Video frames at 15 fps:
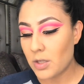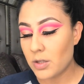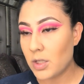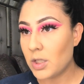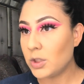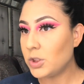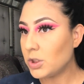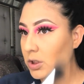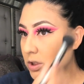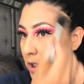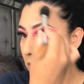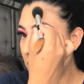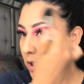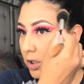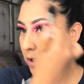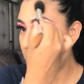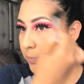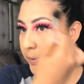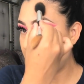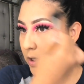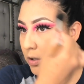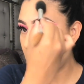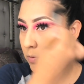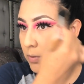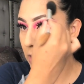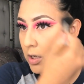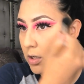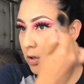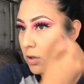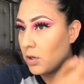Then just a little bit
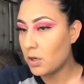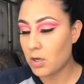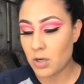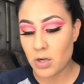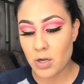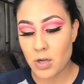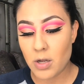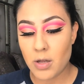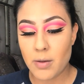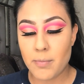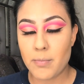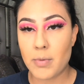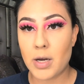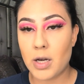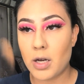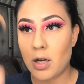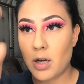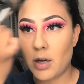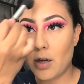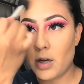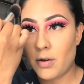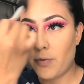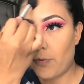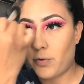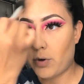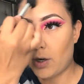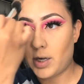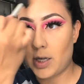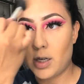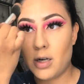around my
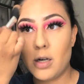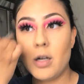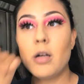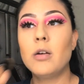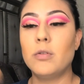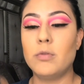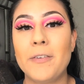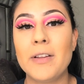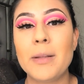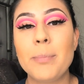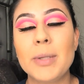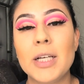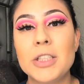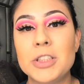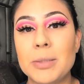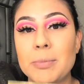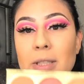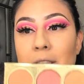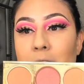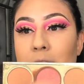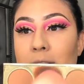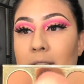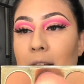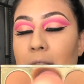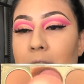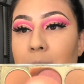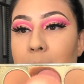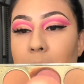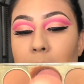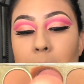forehead. For the blush, I'm going to use
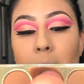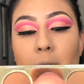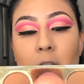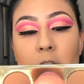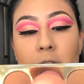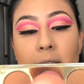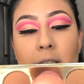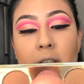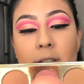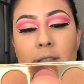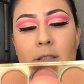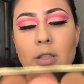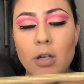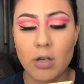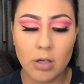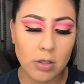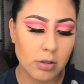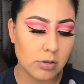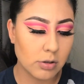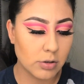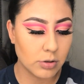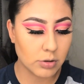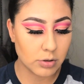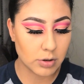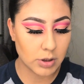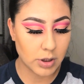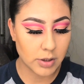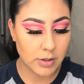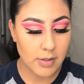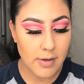the middle blush right here. It's
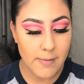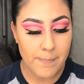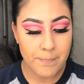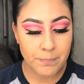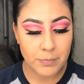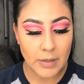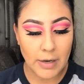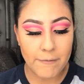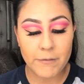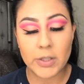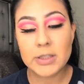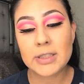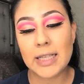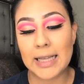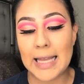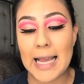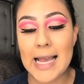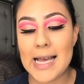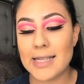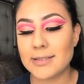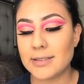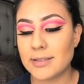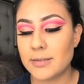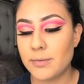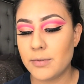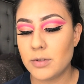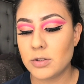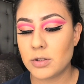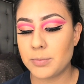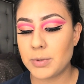called First Class.
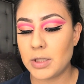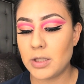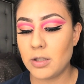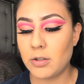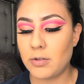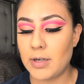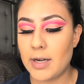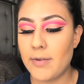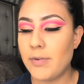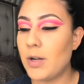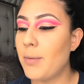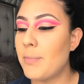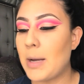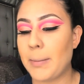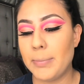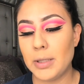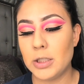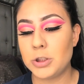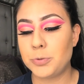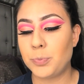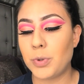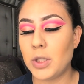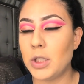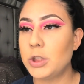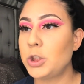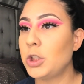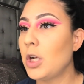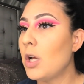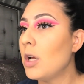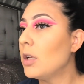So I'm going to grab my blush
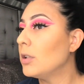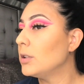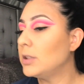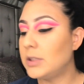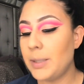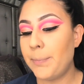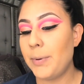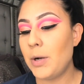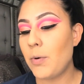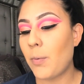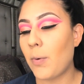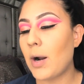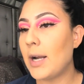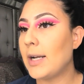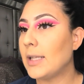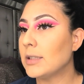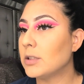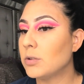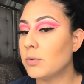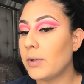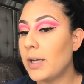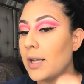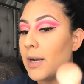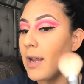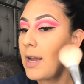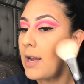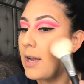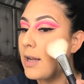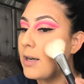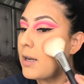brush, dip it right into it,
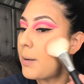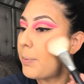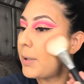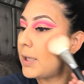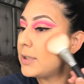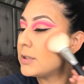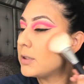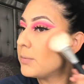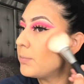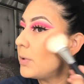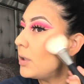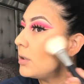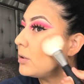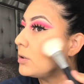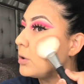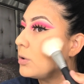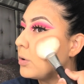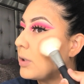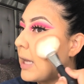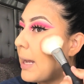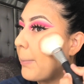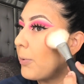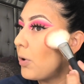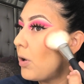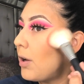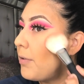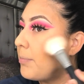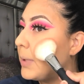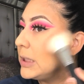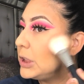and apply some to the apple
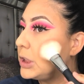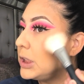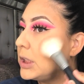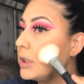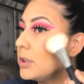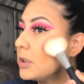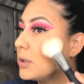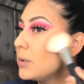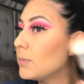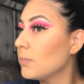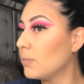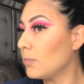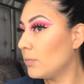of my cheeks.